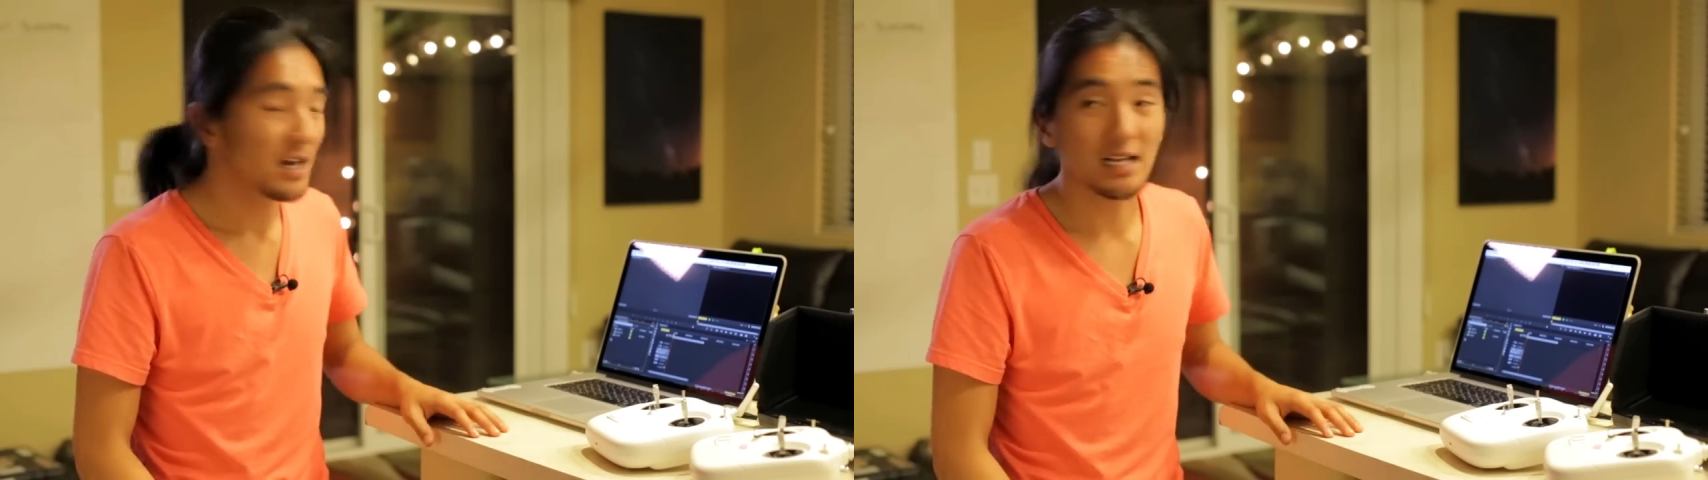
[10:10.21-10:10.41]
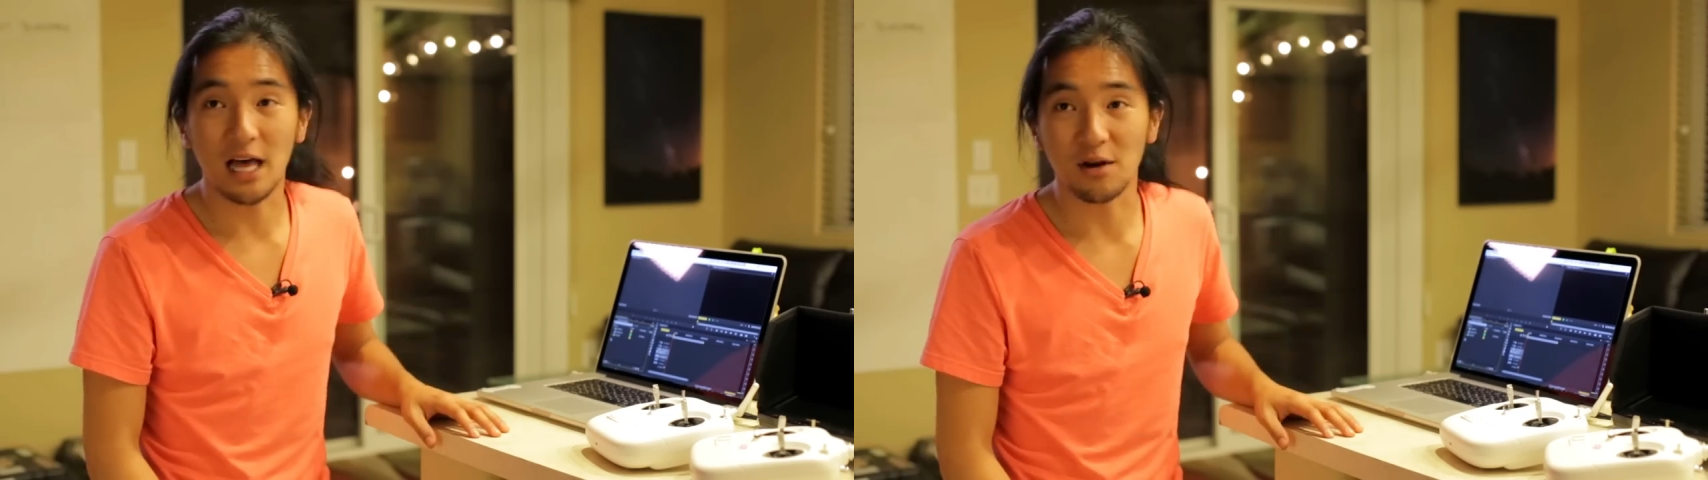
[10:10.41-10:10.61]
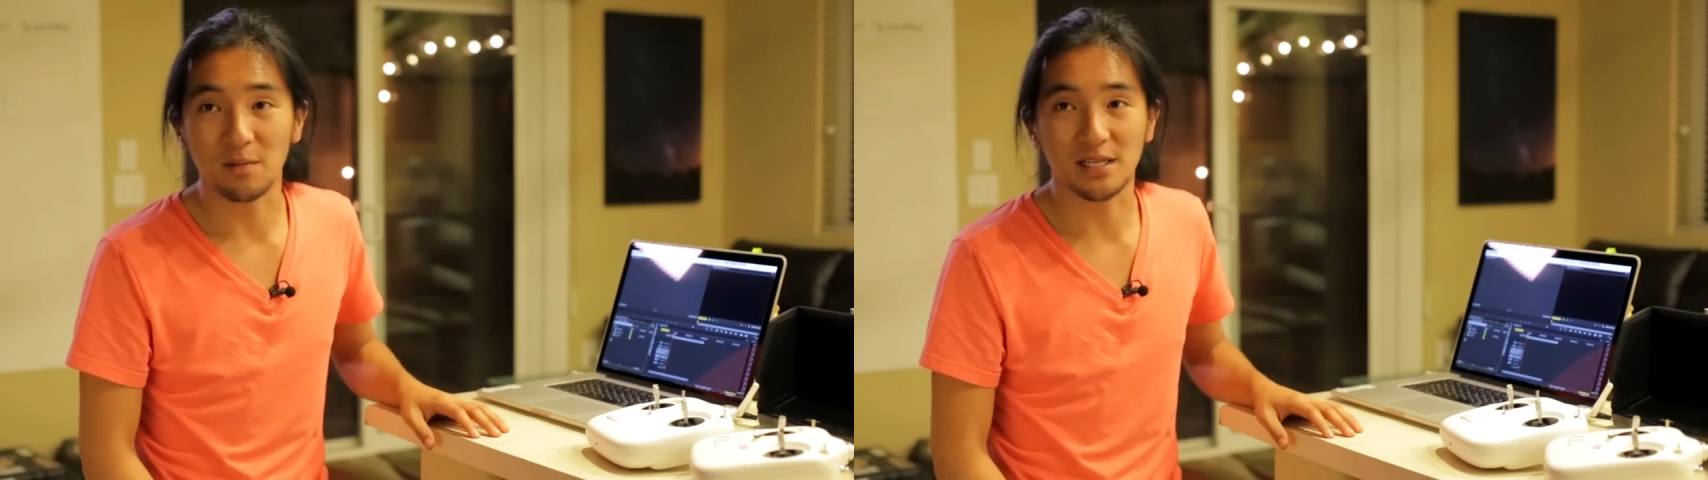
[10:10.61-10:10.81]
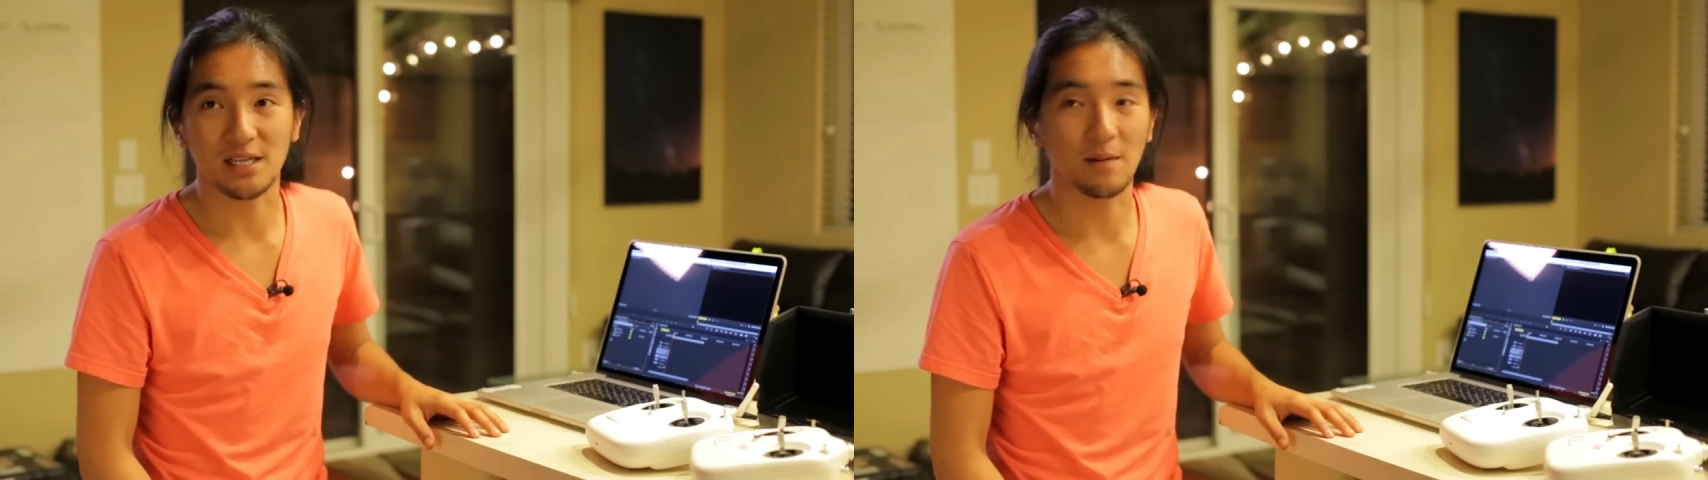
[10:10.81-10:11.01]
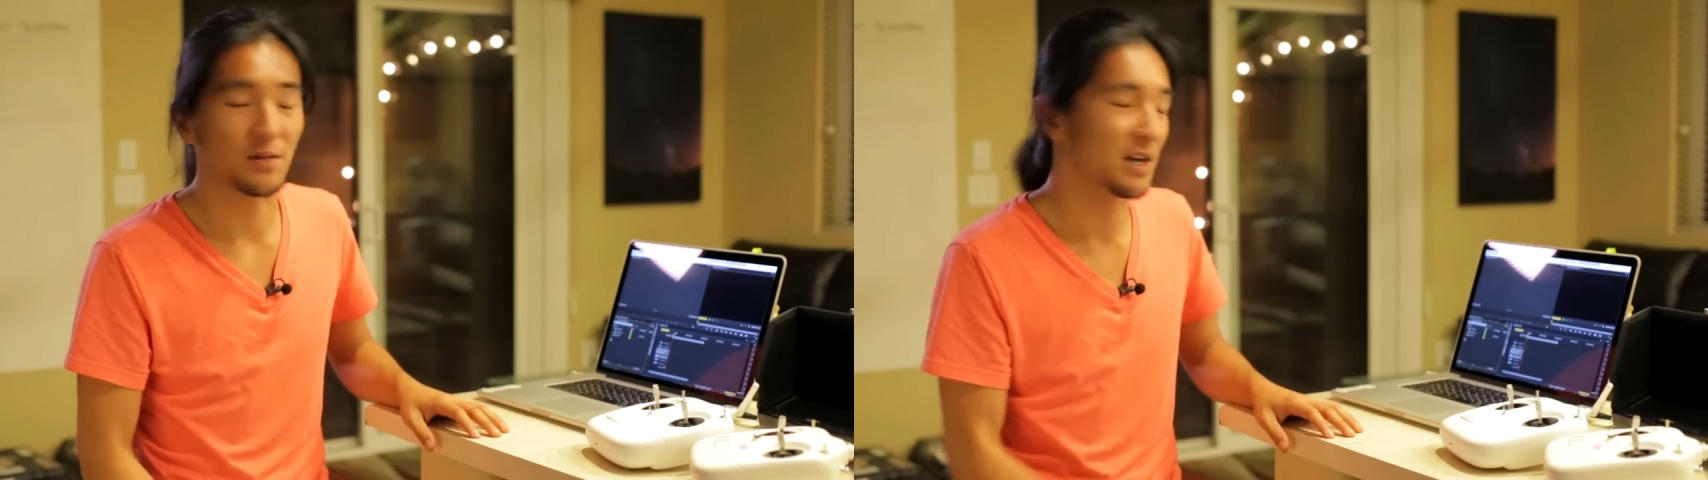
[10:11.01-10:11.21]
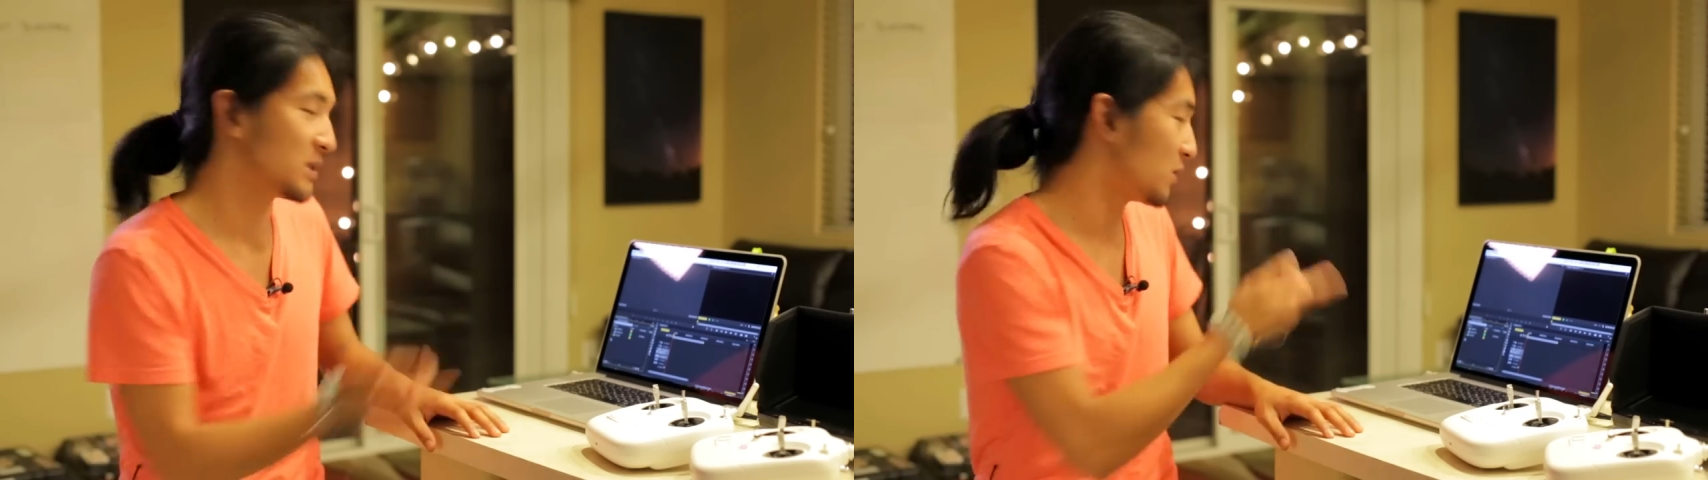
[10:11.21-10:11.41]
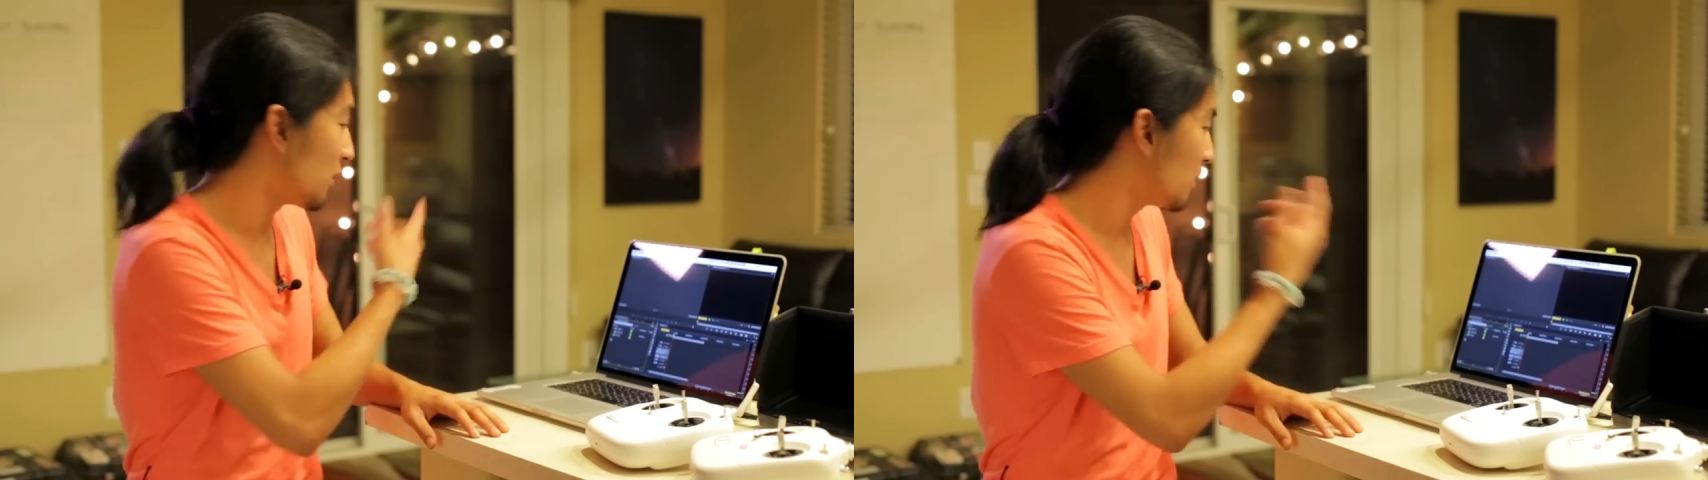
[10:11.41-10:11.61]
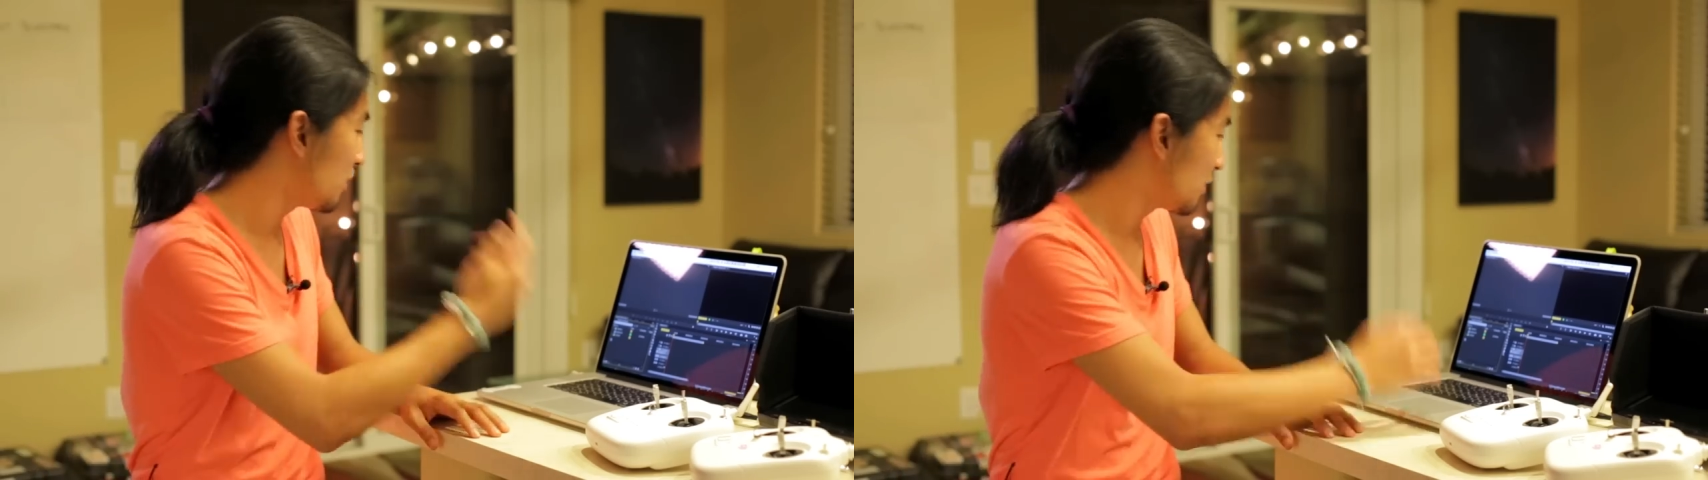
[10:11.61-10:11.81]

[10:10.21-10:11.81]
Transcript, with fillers: cloud up my timeline. So what